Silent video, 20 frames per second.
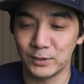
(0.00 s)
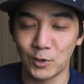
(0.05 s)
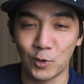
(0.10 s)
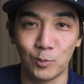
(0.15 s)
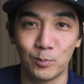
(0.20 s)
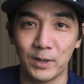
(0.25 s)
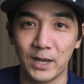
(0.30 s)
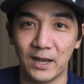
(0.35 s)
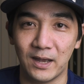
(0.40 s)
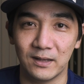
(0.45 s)

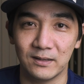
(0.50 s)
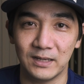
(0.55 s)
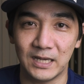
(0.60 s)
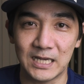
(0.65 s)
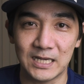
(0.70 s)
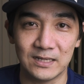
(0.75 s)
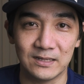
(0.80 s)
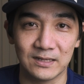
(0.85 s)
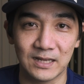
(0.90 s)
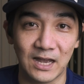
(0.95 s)
notepad
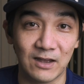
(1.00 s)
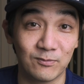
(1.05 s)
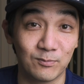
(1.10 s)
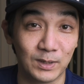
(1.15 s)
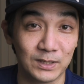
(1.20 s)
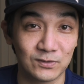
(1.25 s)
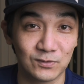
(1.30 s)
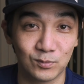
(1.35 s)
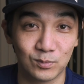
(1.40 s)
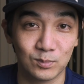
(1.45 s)
8.5
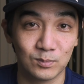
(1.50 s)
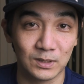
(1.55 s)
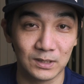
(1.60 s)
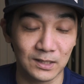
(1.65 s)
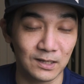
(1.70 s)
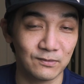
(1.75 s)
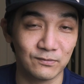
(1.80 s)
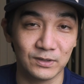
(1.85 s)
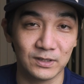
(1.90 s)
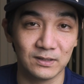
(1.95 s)
by
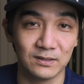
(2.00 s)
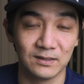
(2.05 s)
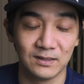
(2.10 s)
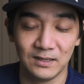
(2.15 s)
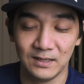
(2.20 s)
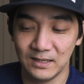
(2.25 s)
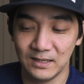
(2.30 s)
11